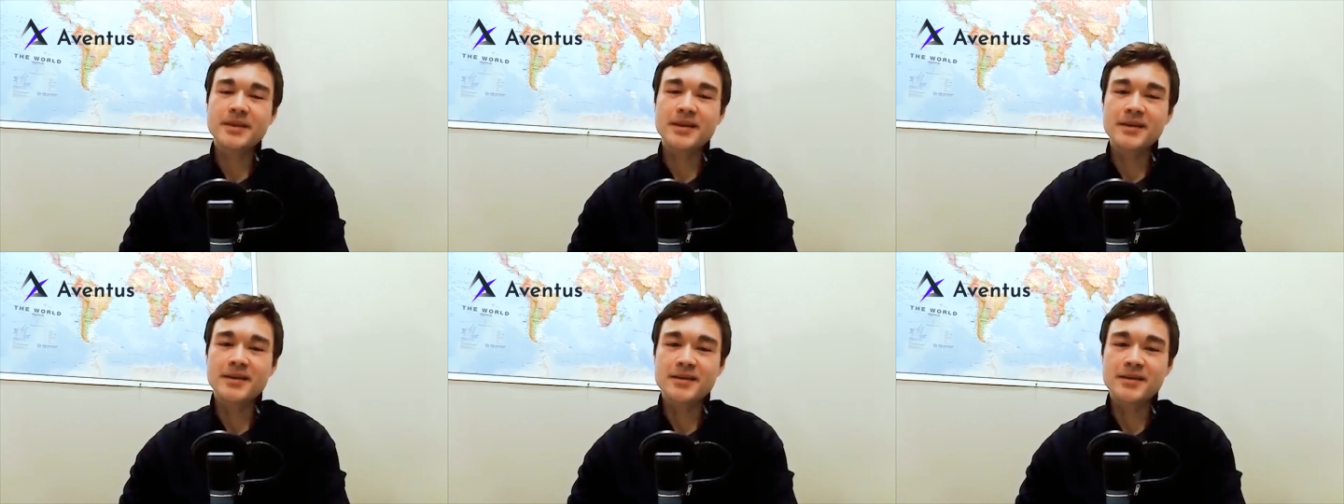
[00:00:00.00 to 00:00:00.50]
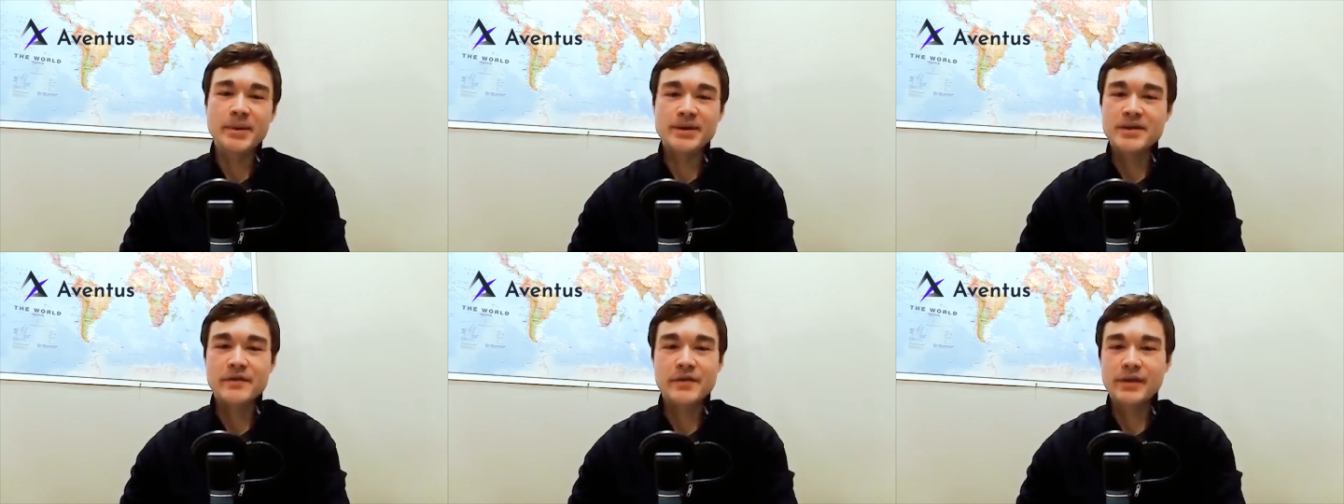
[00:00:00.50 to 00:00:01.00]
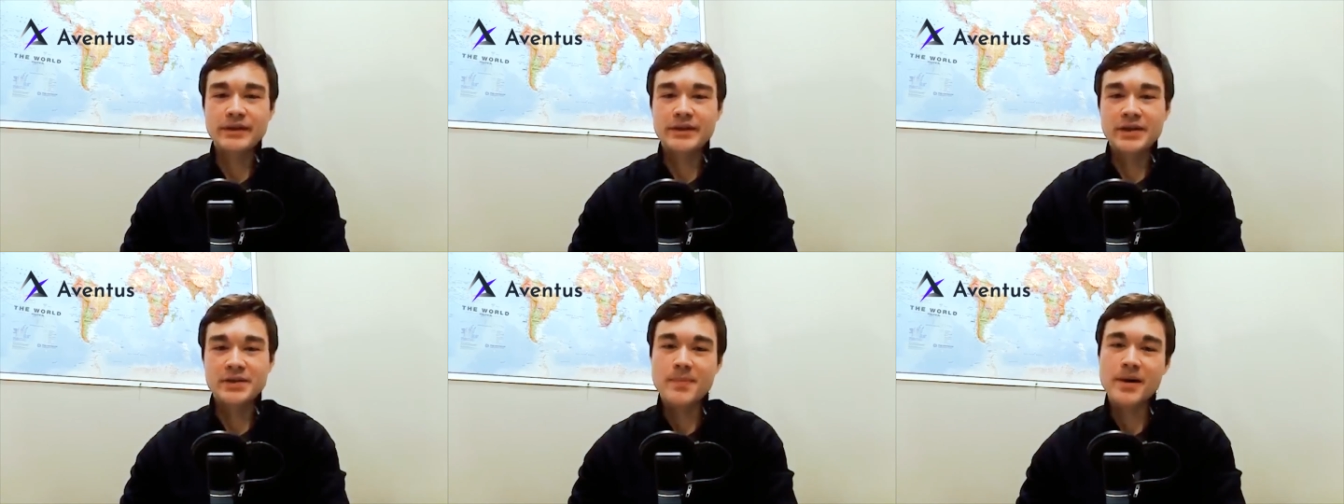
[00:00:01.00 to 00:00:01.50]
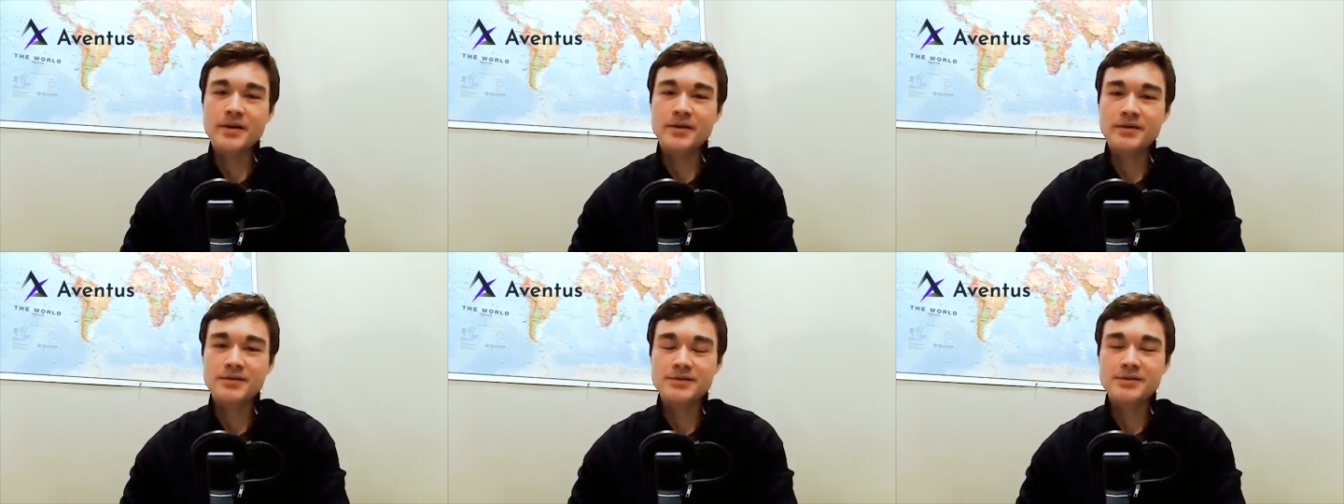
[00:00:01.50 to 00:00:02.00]
Uh, it makes everything taste better,
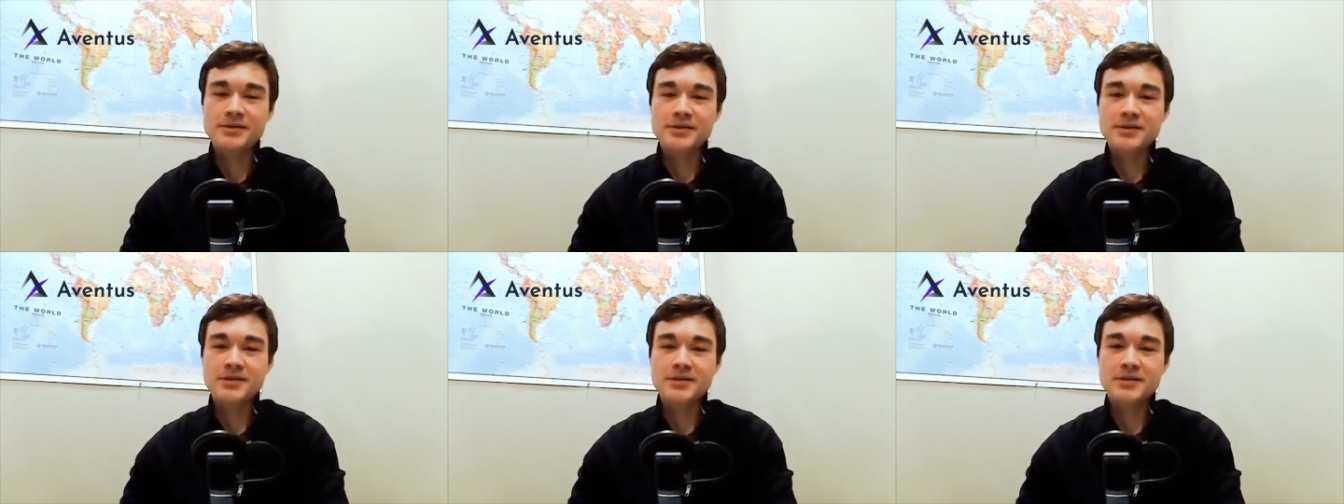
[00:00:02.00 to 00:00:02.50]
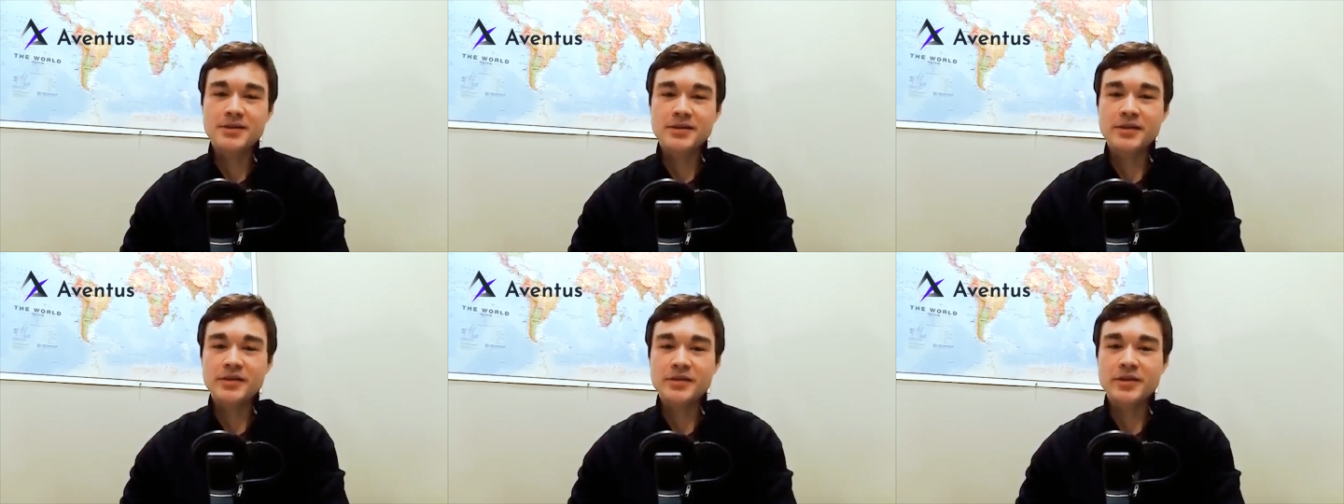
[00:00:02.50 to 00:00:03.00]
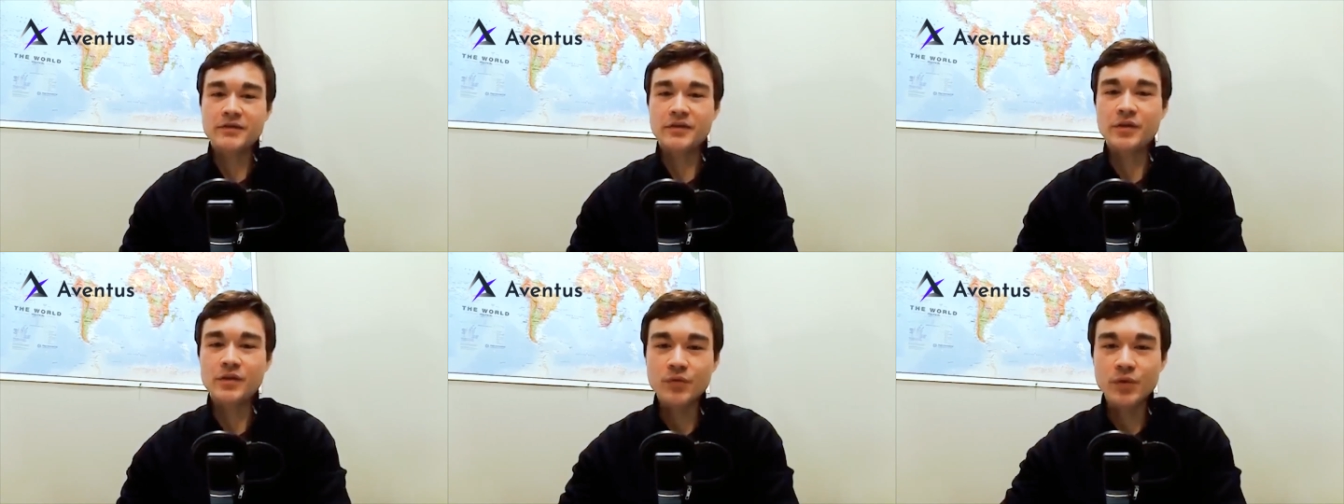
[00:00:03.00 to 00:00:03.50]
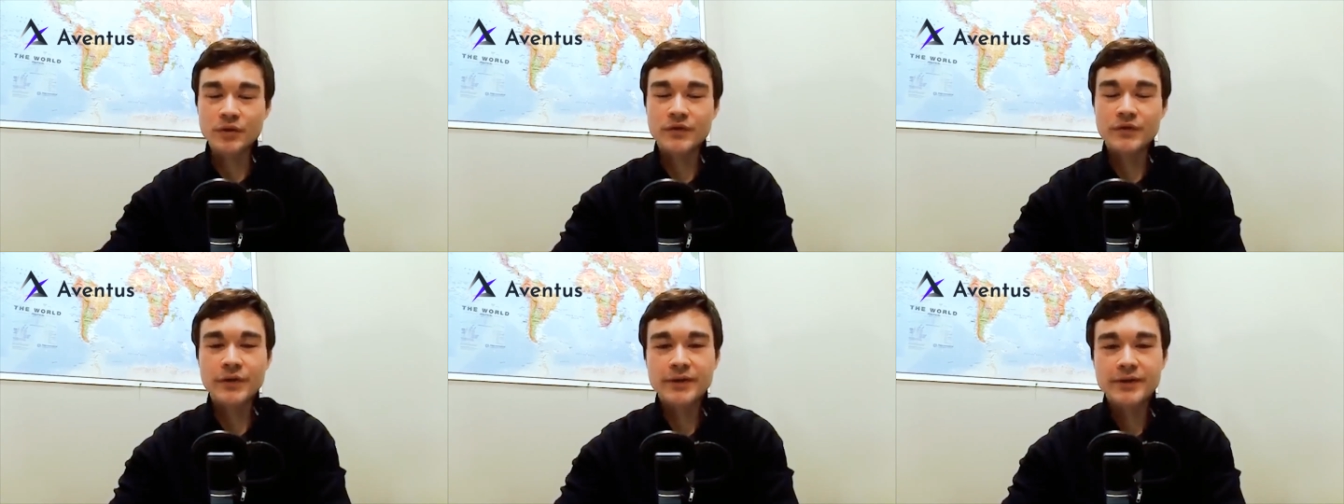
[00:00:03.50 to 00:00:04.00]
you know, after you've worked
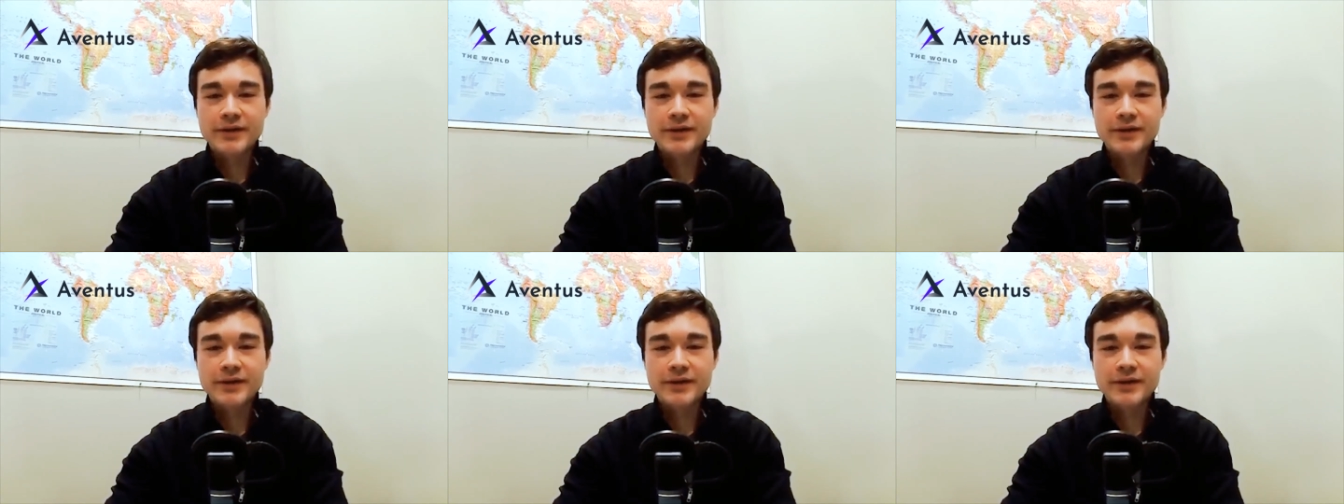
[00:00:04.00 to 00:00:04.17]
for it.